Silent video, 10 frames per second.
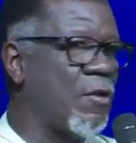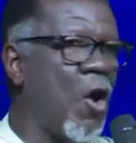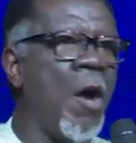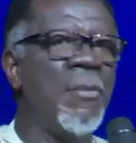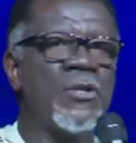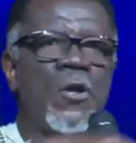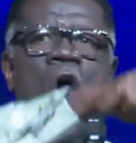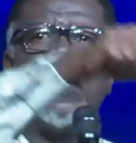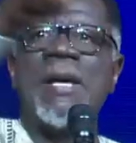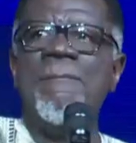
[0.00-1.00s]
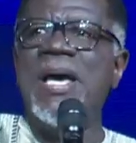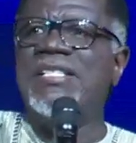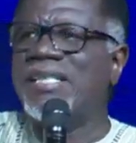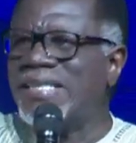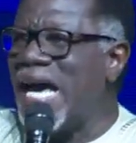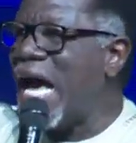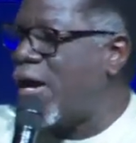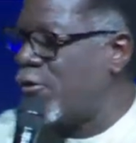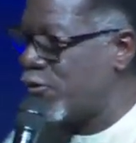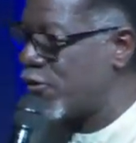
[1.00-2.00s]
almost all the major
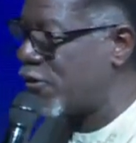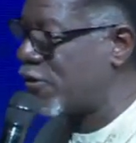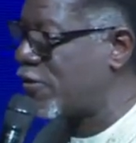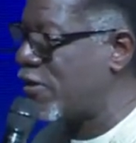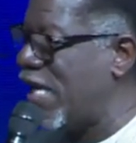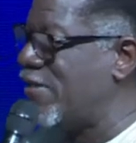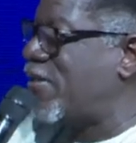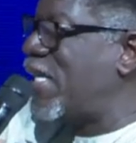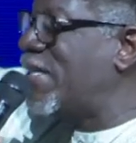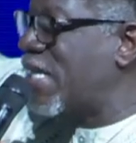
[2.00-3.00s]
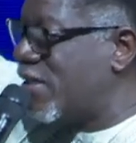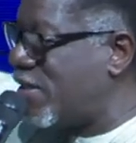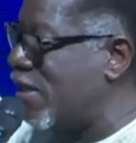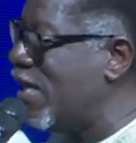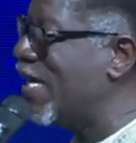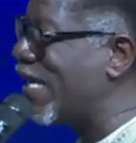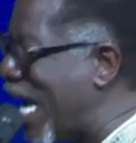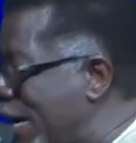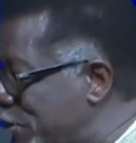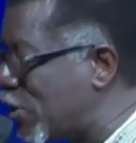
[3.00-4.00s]
towns and cities
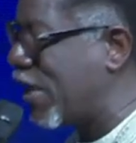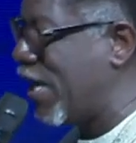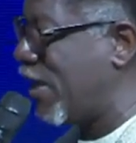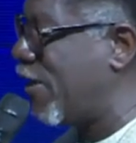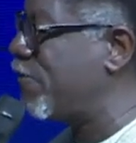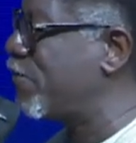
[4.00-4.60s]
came together.